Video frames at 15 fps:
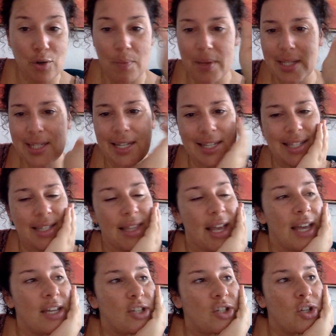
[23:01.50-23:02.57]
your business.
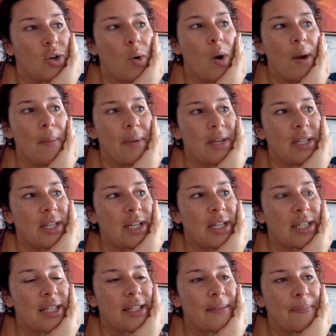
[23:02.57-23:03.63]
That is your
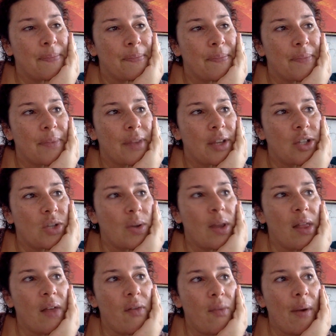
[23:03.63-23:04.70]
business. And so I
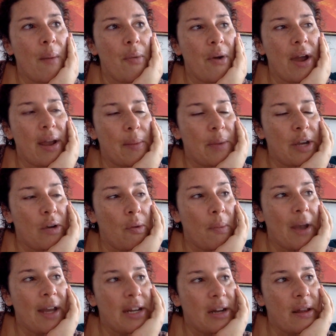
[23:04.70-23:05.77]
love remembering and being
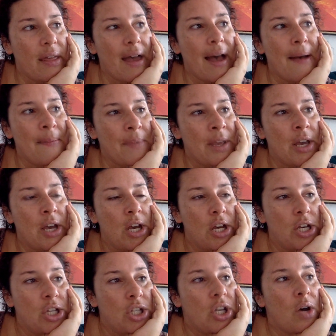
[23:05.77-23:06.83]
reminded of that.
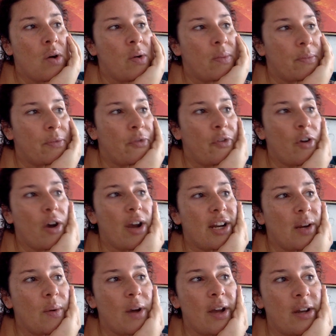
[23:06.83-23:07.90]
So for
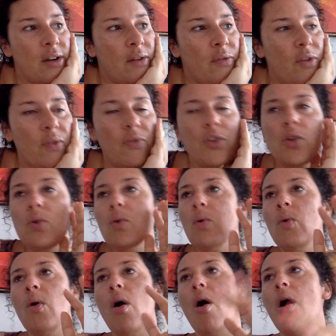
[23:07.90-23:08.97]
anyone, if
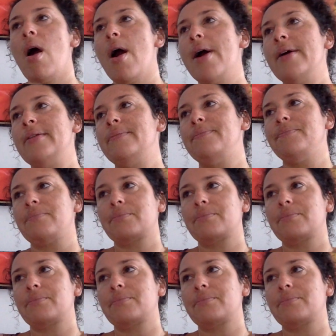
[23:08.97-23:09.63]
you are